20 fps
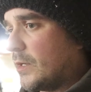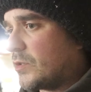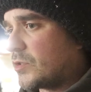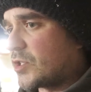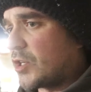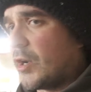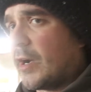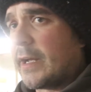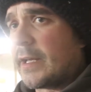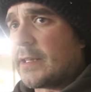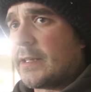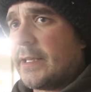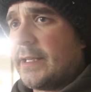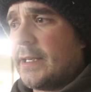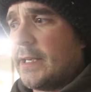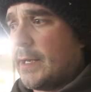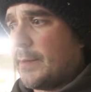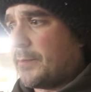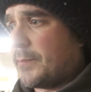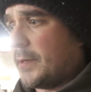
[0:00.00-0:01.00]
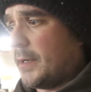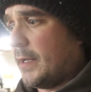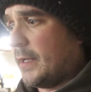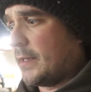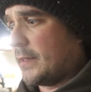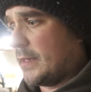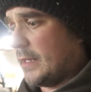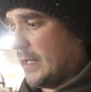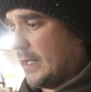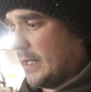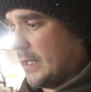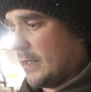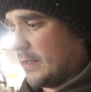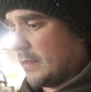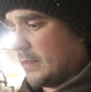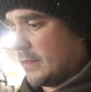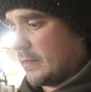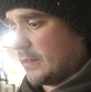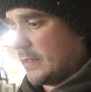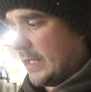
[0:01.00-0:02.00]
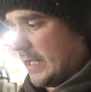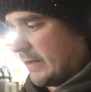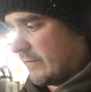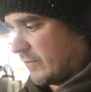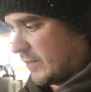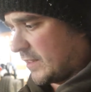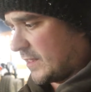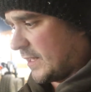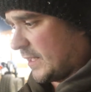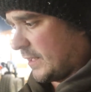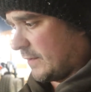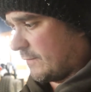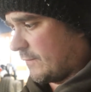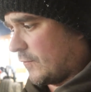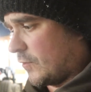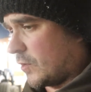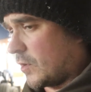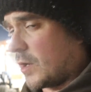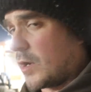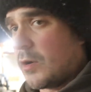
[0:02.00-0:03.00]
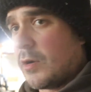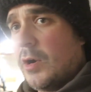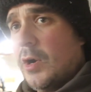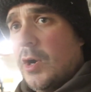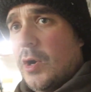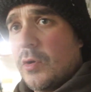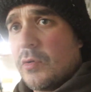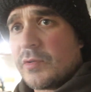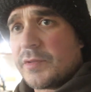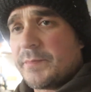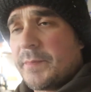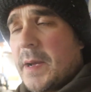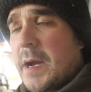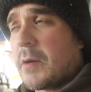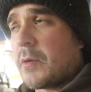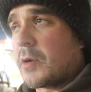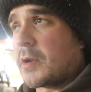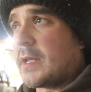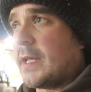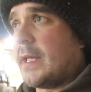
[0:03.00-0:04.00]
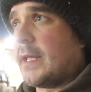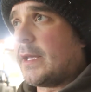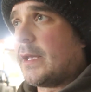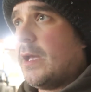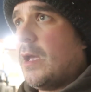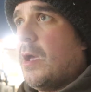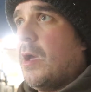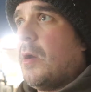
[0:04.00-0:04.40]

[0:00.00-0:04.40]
So I cleaned up everything for her with Power King,